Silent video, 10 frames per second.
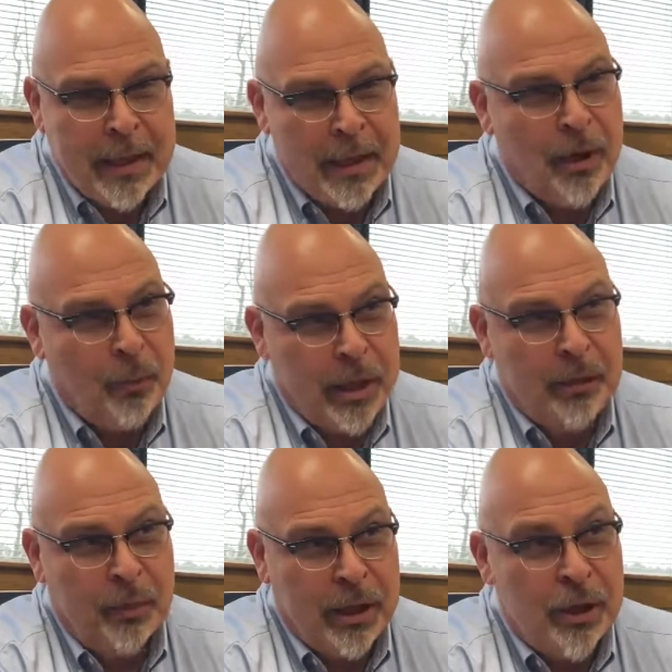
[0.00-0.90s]

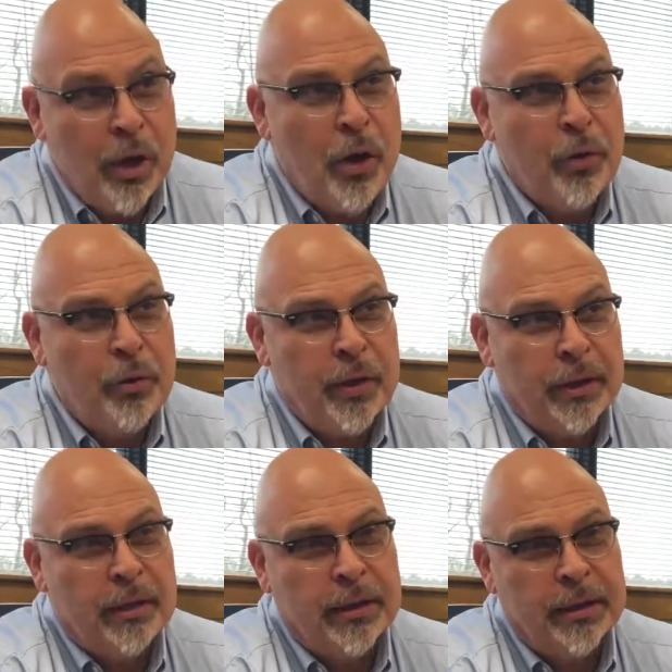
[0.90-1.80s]
We know
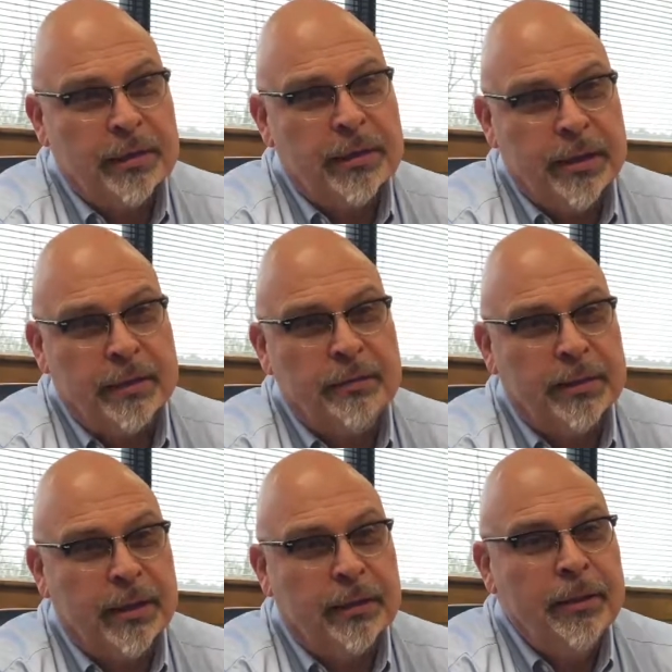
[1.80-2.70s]

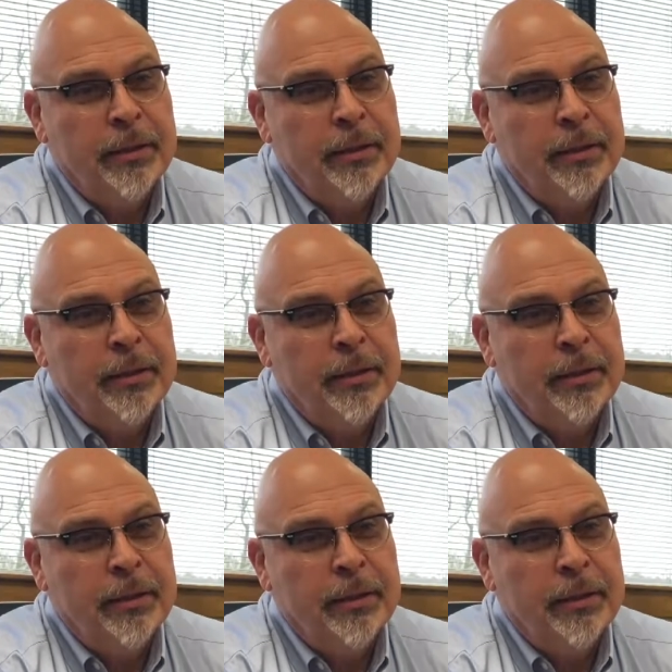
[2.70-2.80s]
that